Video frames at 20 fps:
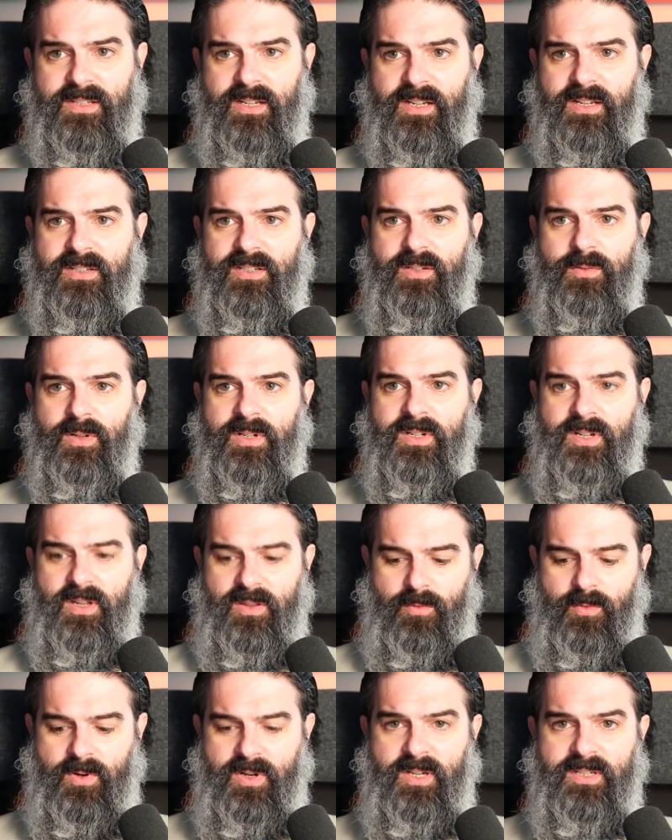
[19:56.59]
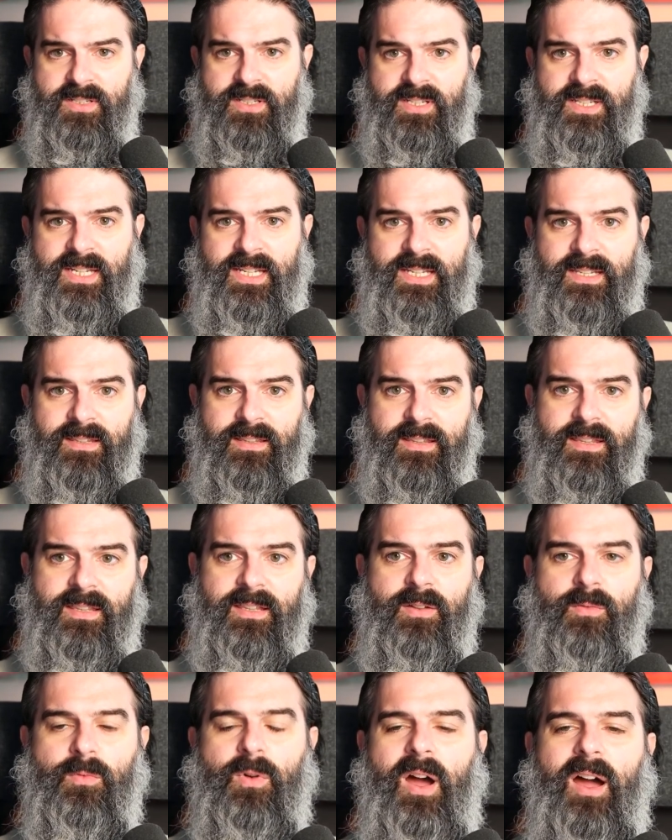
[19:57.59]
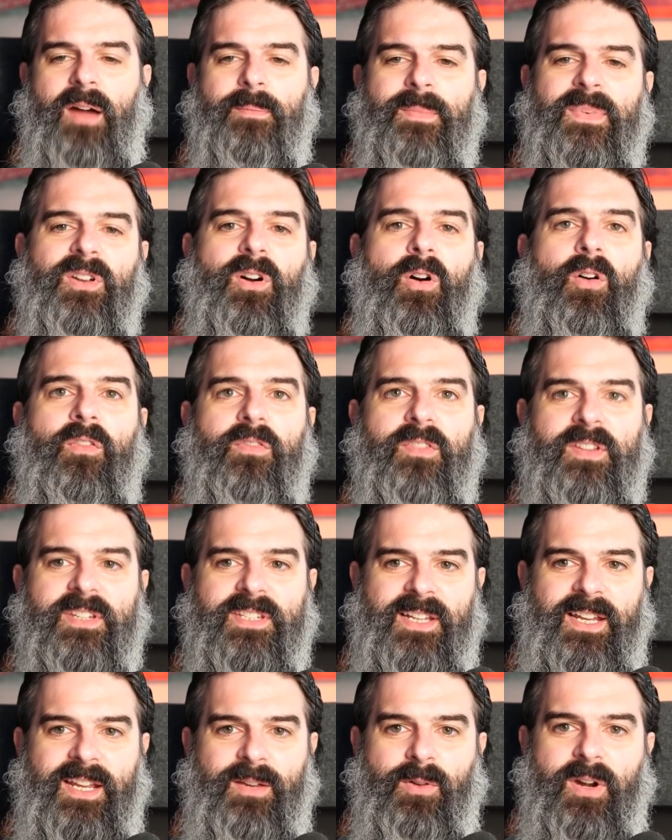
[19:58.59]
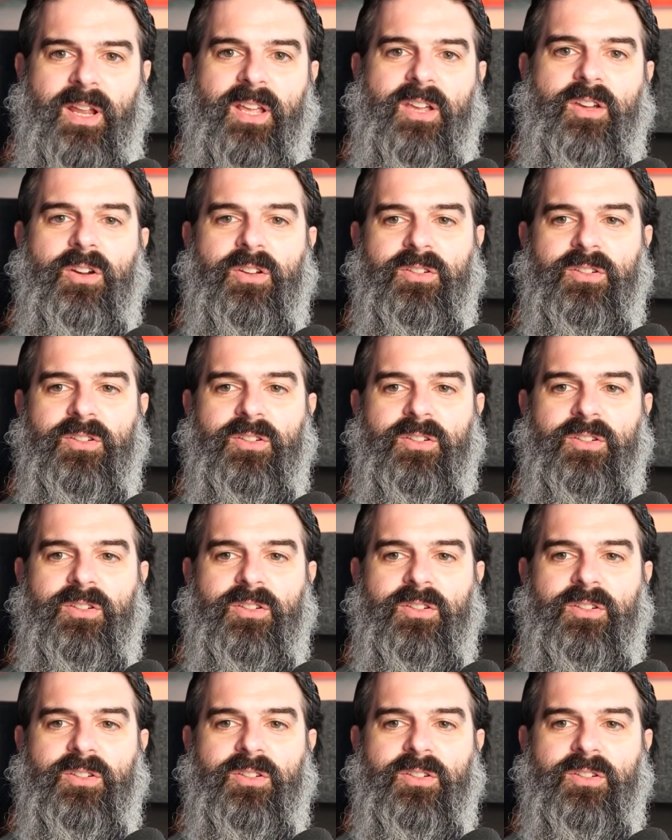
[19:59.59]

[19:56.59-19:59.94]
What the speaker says: I could do another one underneath. Well, I mean, obviously what I could